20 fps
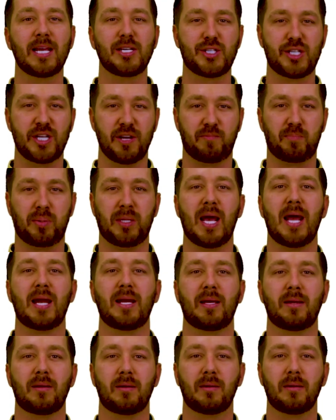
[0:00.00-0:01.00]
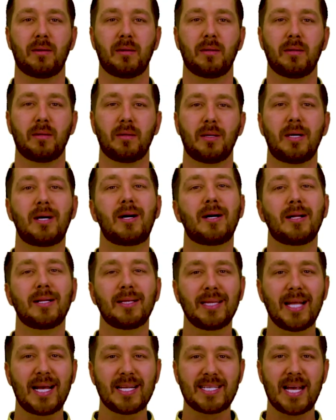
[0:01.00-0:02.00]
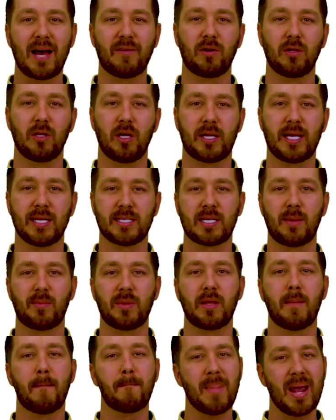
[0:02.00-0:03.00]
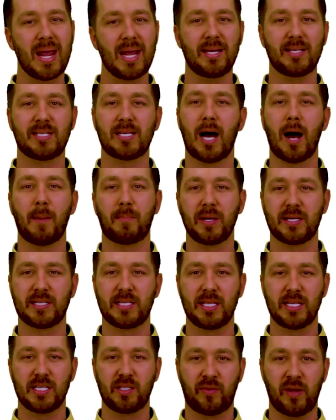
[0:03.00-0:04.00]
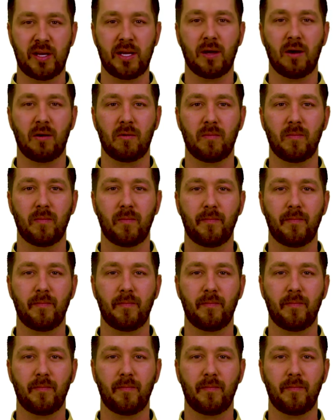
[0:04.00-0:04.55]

and shift planning. Let's have a look at some of the main topics in this video.